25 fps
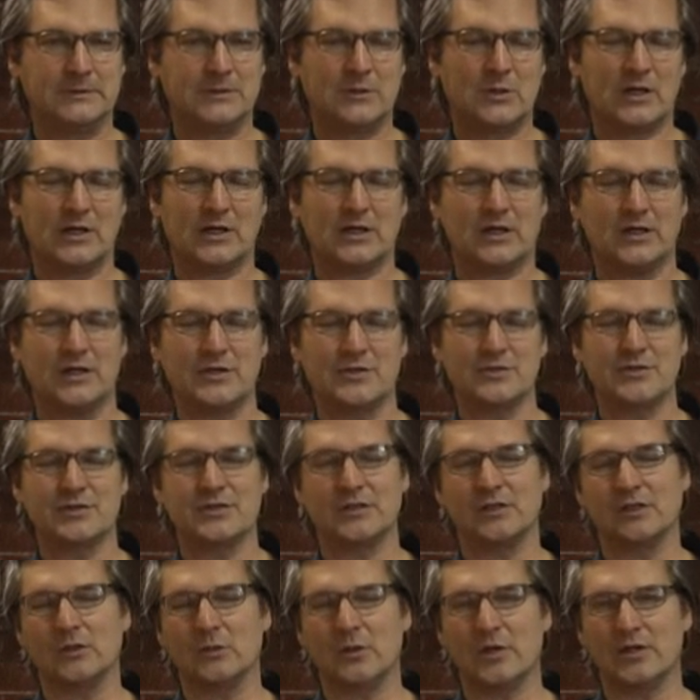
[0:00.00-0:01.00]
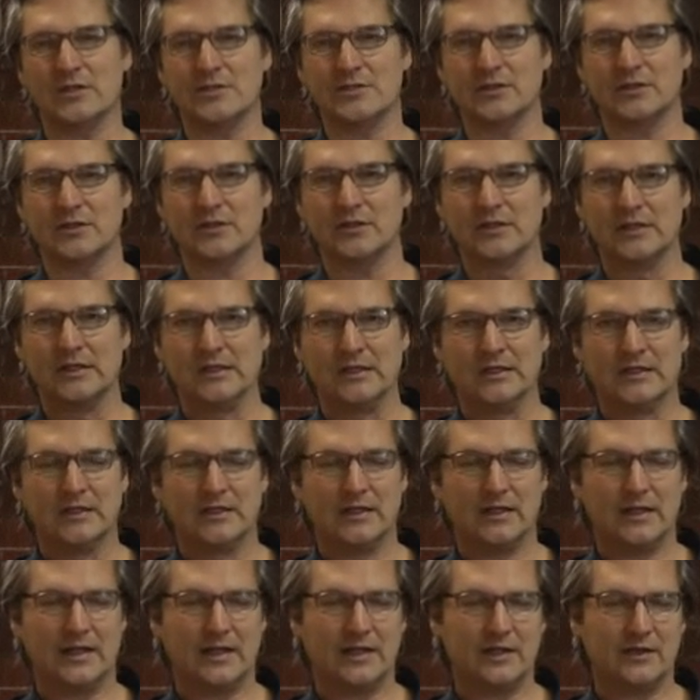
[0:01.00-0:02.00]
Quite an interesting question,
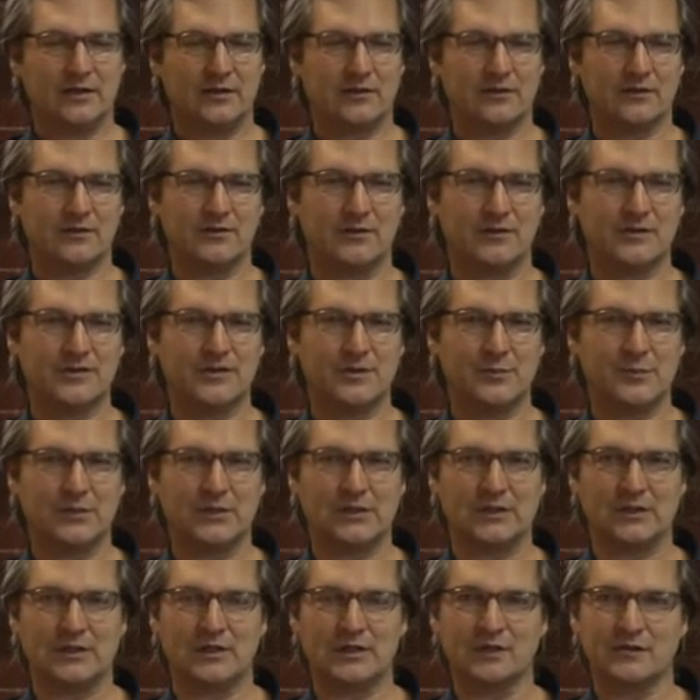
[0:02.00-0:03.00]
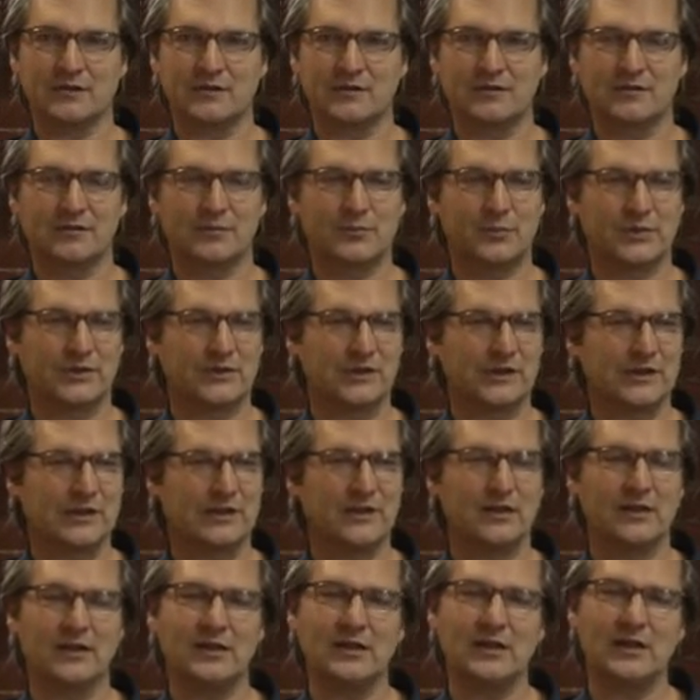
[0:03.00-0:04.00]
and not something that's
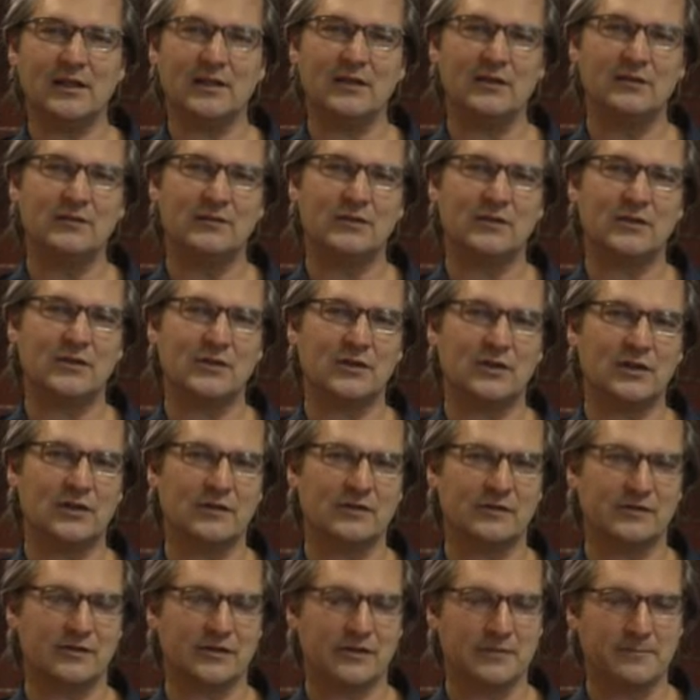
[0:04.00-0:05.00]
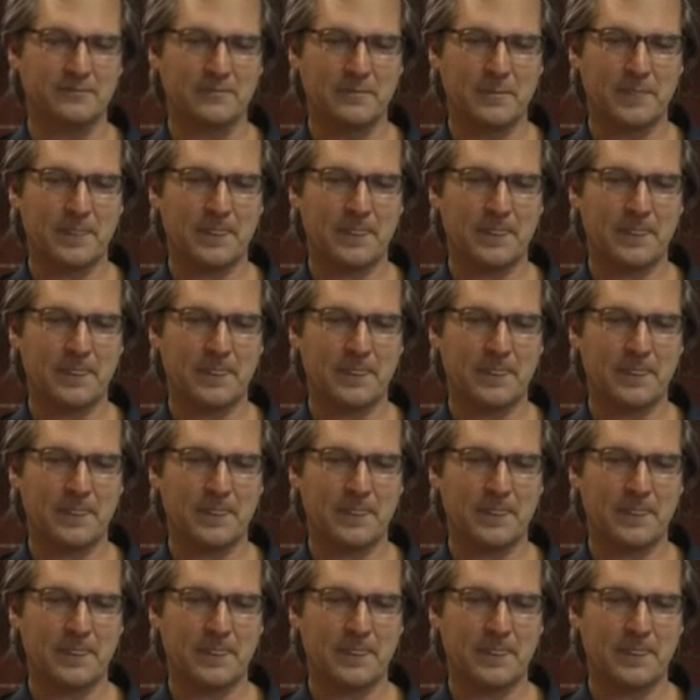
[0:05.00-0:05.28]
particularly easy to answer.